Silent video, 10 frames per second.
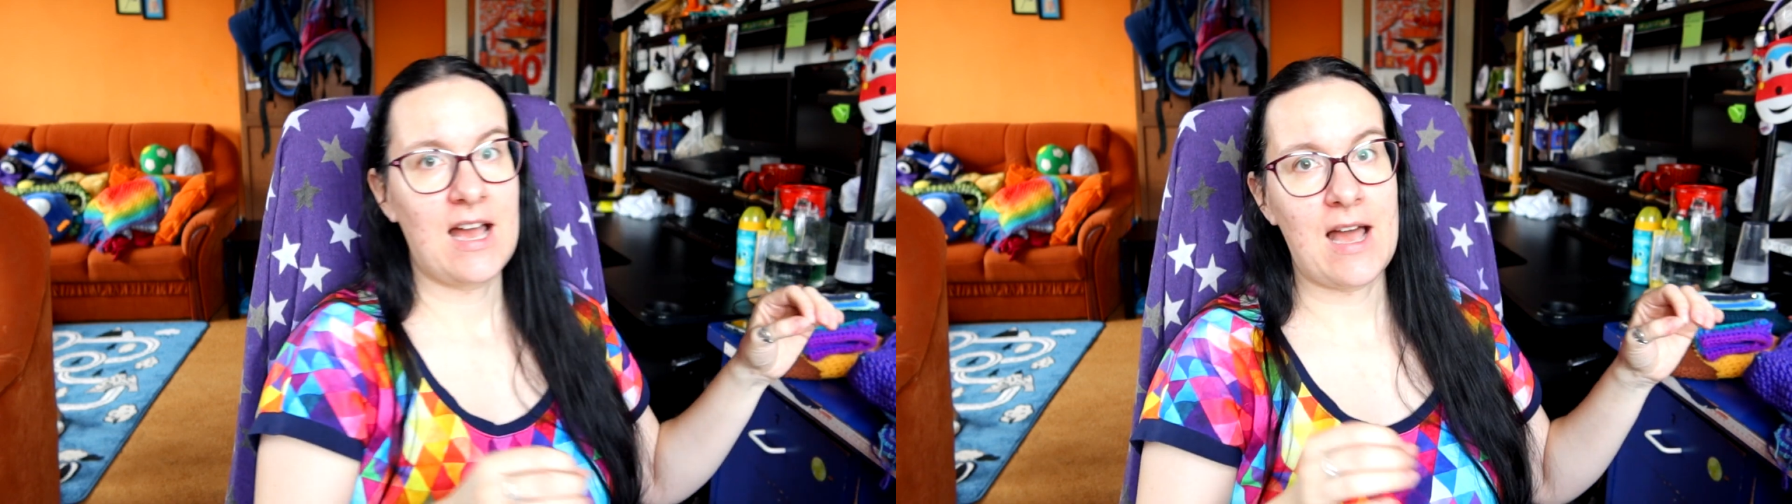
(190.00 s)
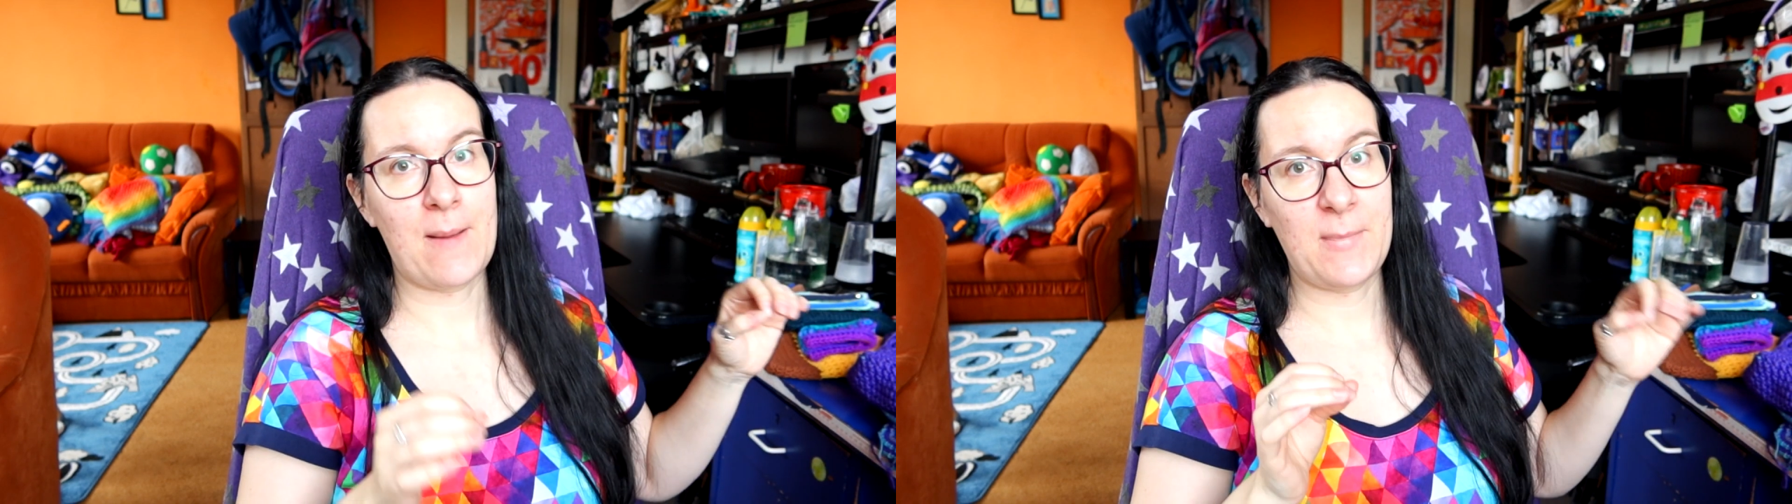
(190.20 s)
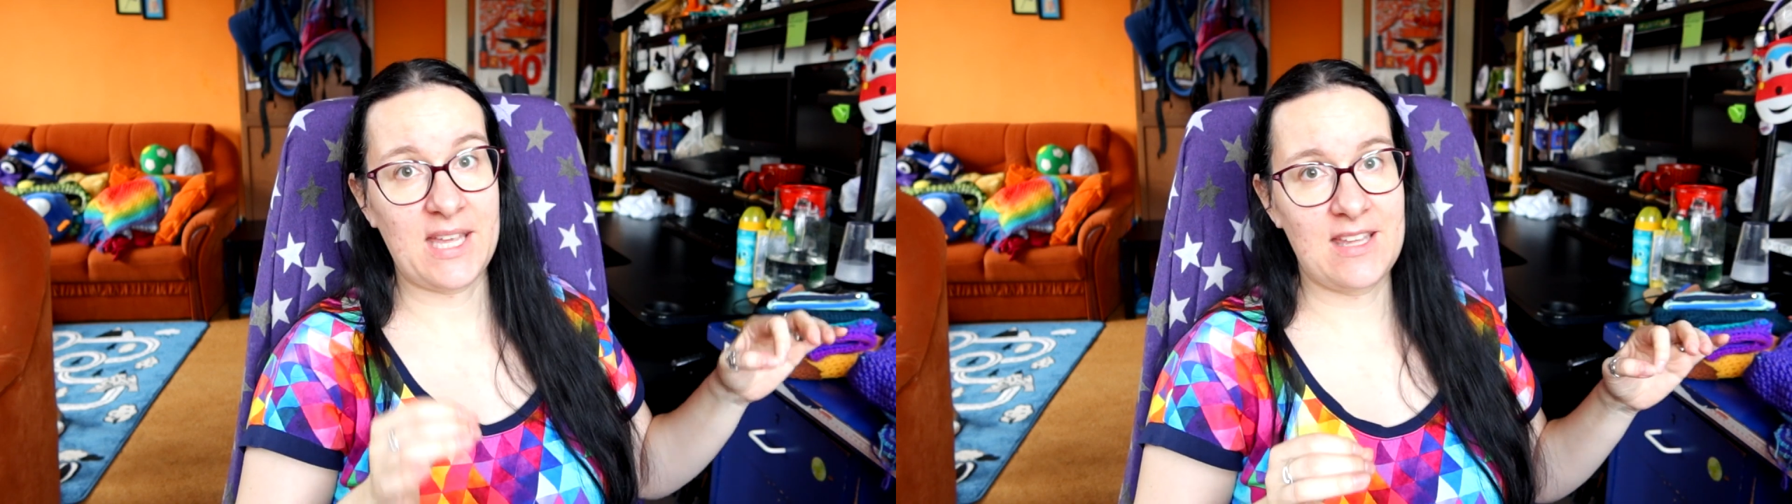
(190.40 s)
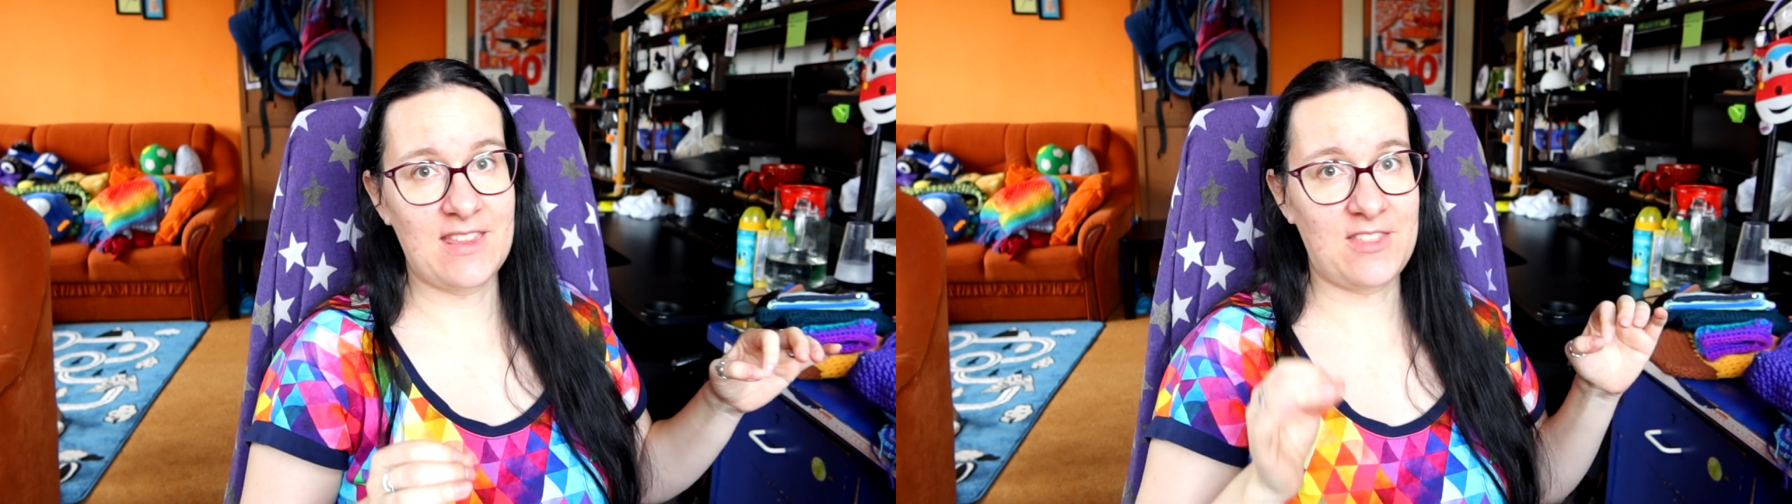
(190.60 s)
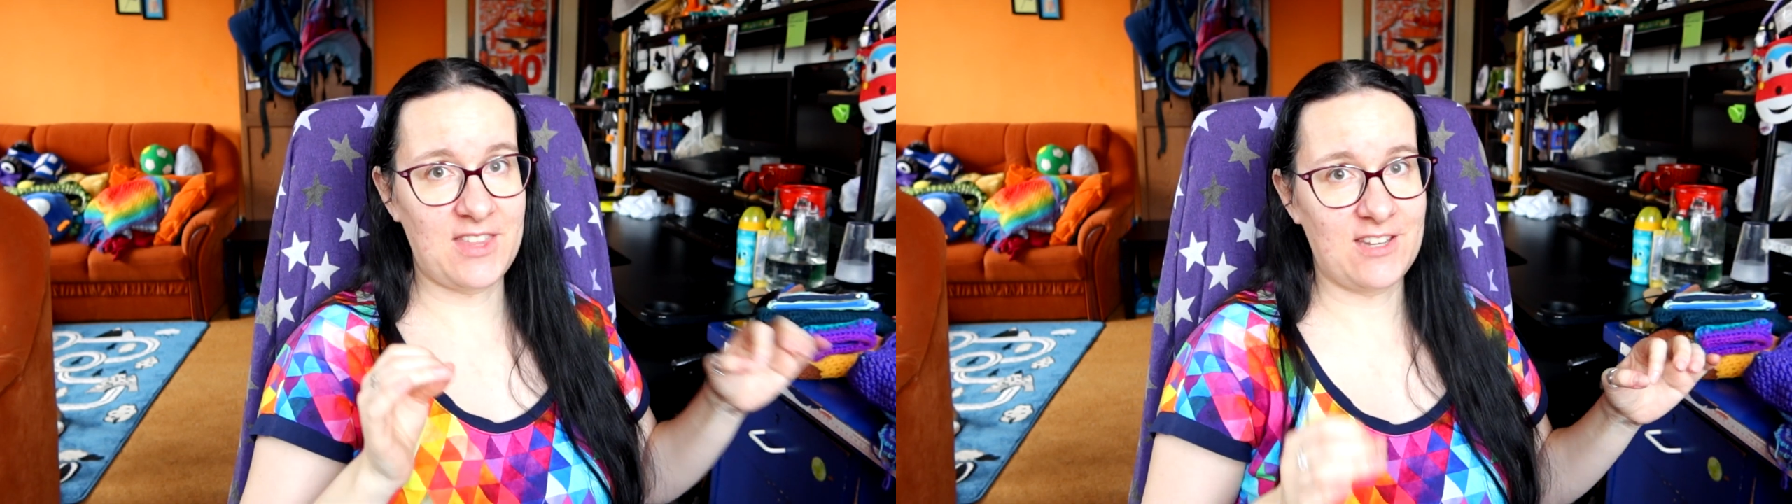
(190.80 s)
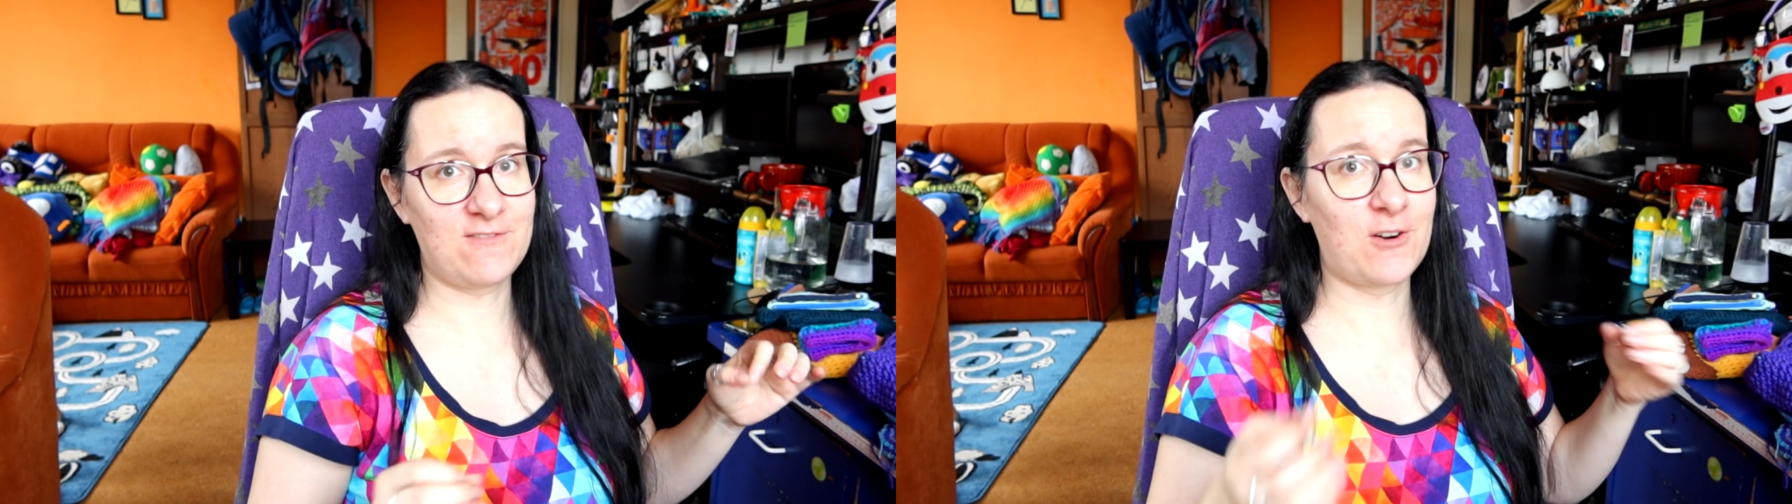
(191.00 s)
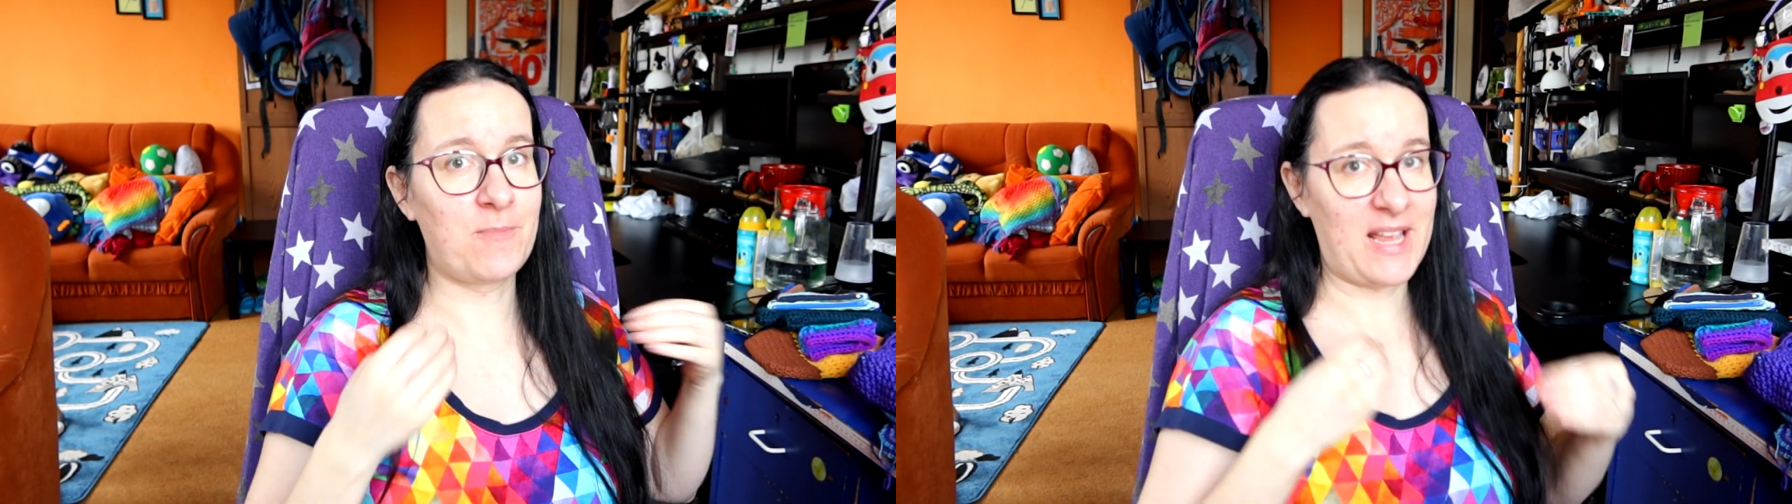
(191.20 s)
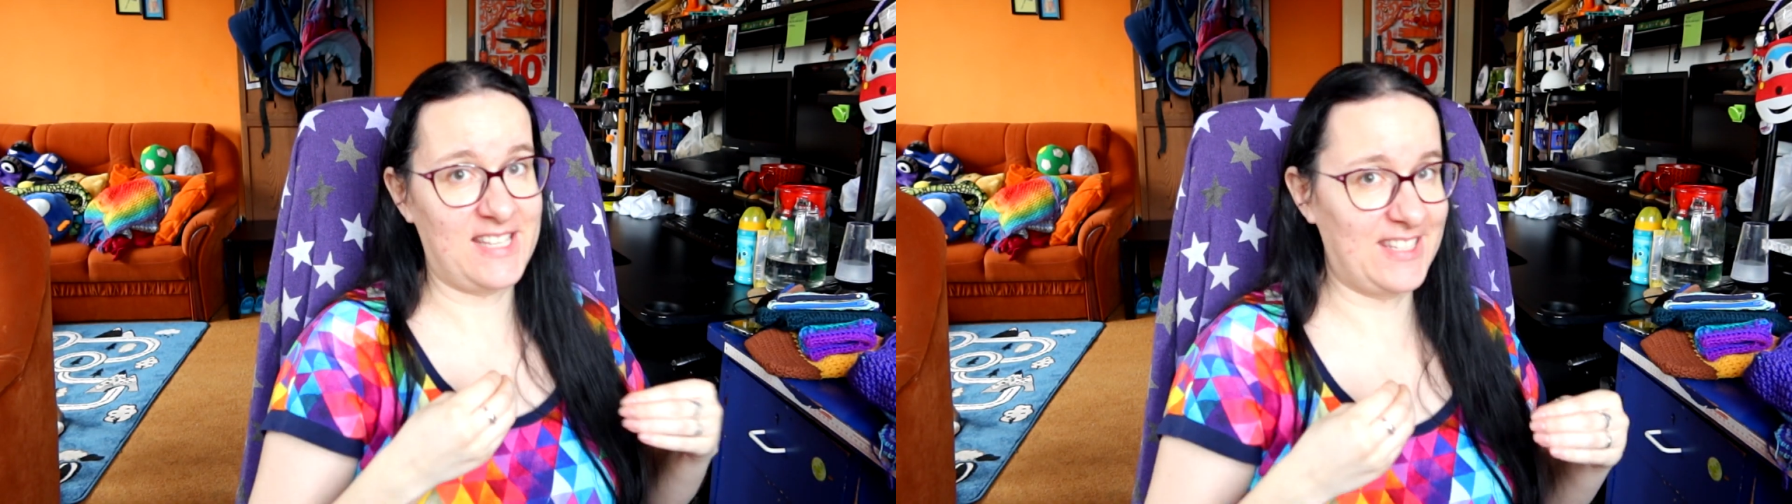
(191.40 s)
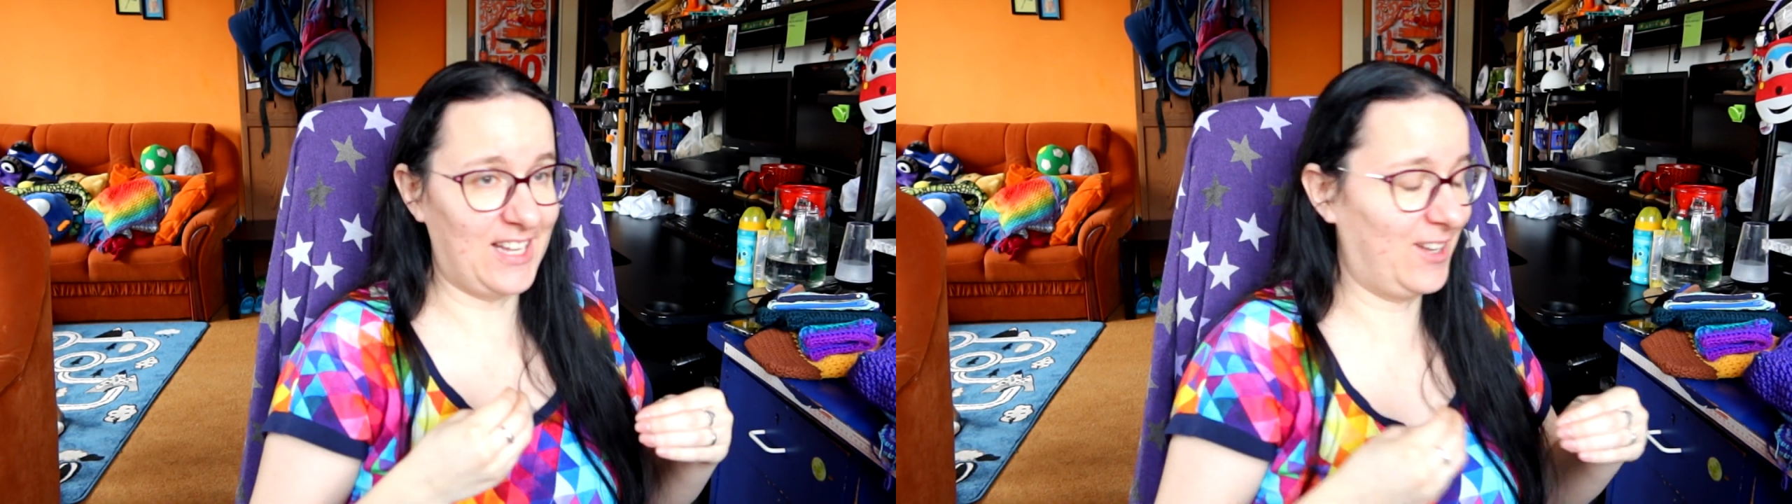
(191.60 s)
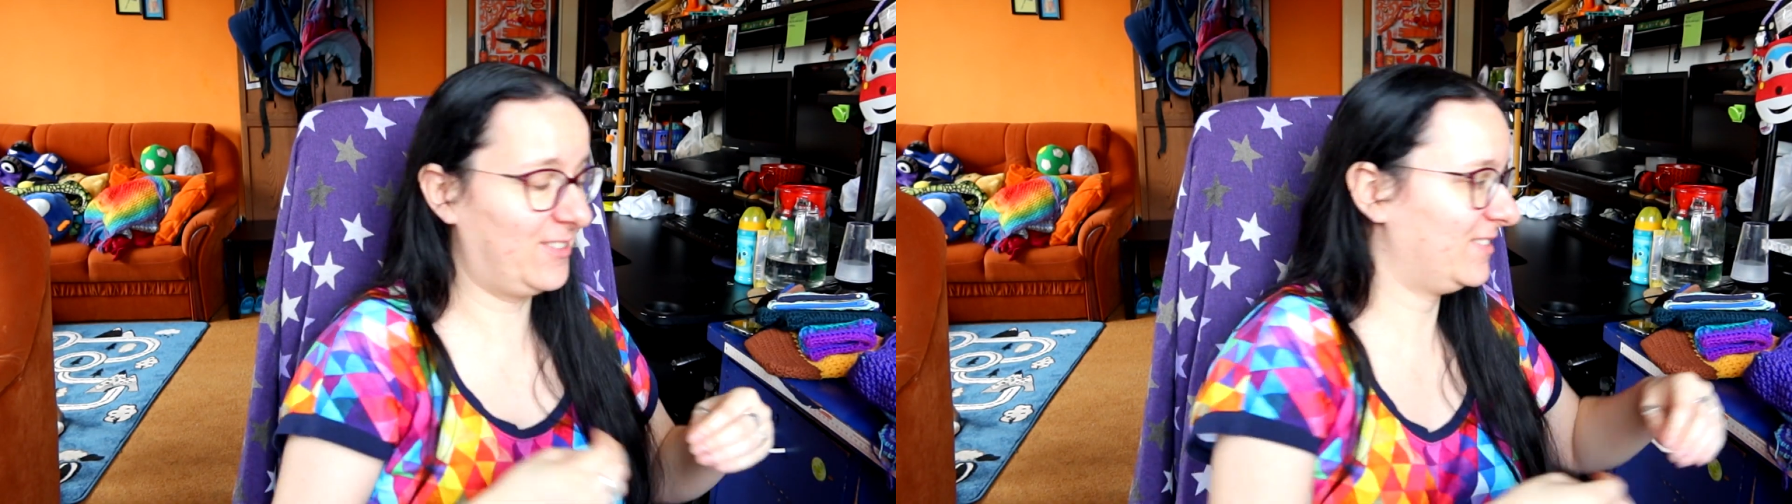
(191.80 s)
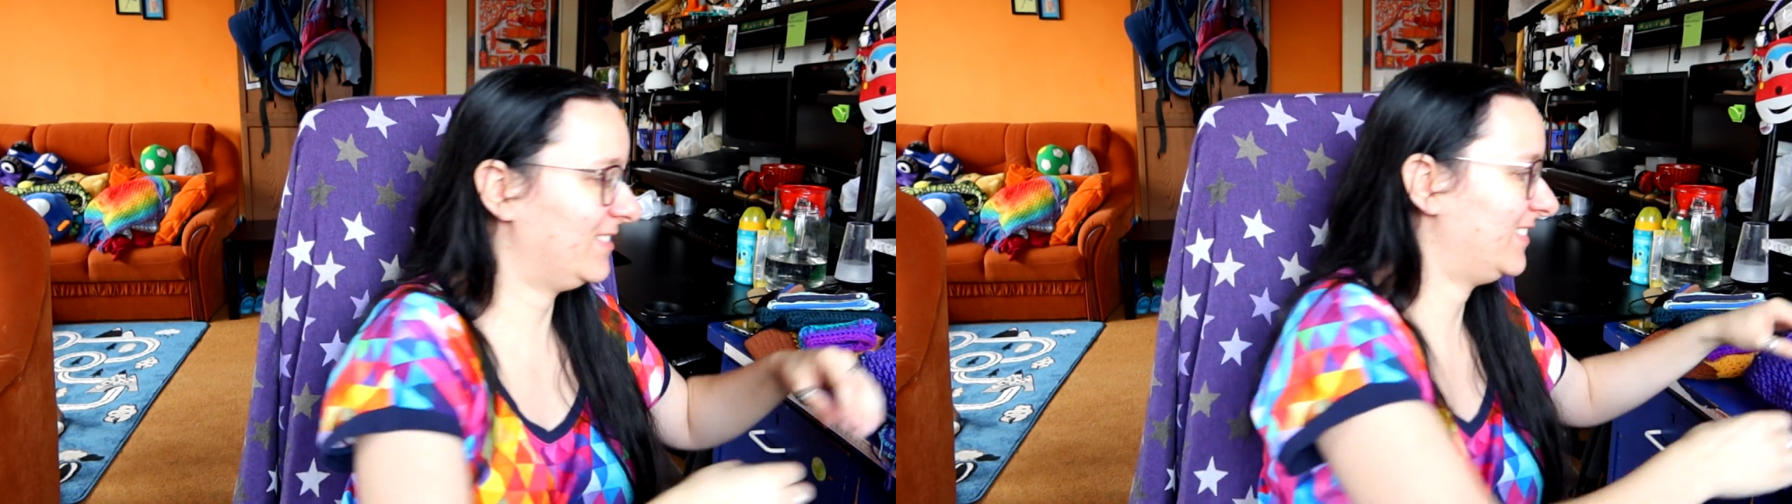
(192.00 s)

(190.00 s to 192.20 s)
I'm making a thing for myself.